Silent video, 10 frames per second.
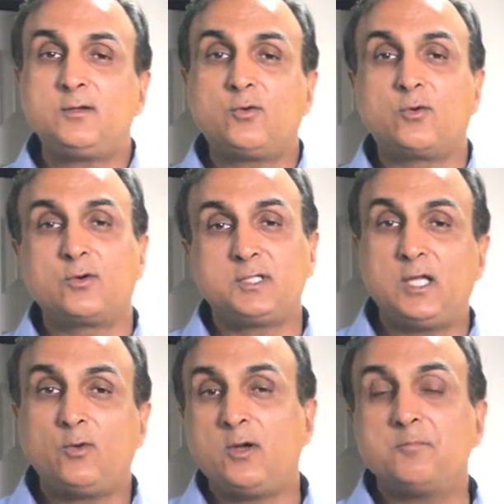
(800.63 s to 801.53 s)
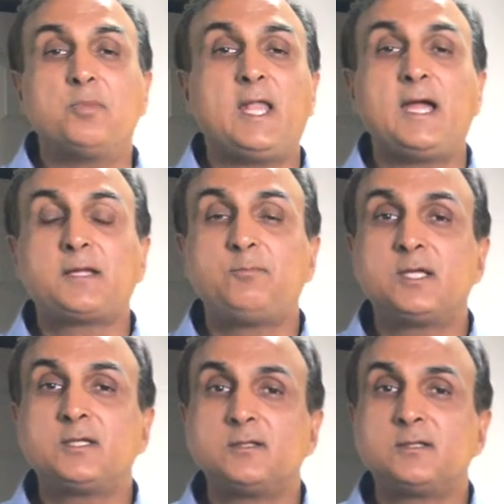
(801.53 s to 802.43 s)
or yellow on black
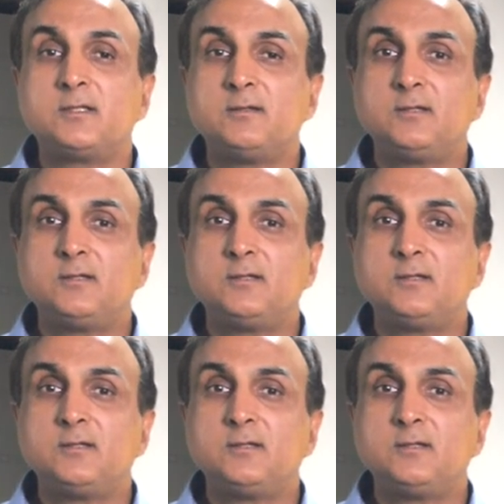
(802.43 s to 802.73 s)
because